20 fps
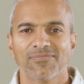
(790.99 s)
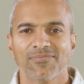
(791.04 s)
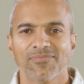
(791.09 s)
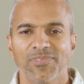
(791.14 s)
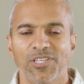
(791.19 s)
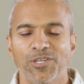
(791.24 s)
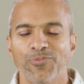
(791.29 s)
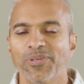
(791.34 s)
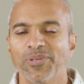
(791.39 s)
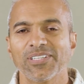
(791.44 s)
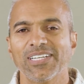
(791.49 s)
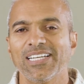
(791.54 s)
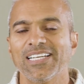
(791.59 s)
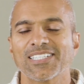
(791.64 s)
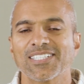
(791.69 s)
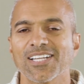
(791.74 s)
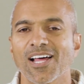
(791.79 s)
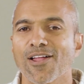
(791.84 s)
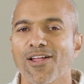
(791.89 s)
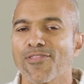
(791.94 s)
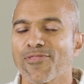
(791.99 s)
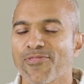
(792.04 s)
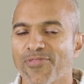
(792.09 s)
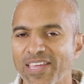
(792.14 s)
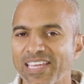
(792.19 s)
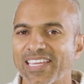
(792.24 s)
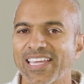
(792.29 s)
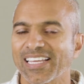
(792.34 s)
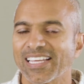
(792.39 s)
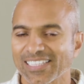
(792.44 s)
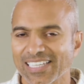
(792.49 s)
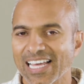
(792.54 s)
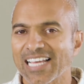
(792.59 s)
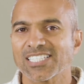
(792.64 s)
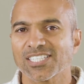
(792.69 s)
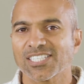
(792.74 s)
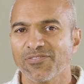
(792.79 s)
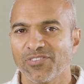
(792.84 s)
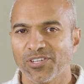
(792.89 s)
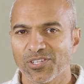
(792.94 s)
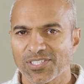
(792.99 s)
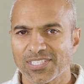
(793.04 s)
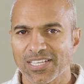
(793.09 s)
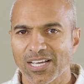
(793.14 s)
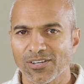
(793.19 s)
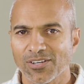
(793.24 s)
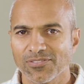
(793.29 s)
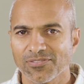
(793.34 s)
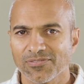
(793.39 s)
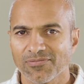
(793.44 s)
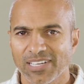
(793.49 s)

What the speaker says: Humility is not thinking less of yourself.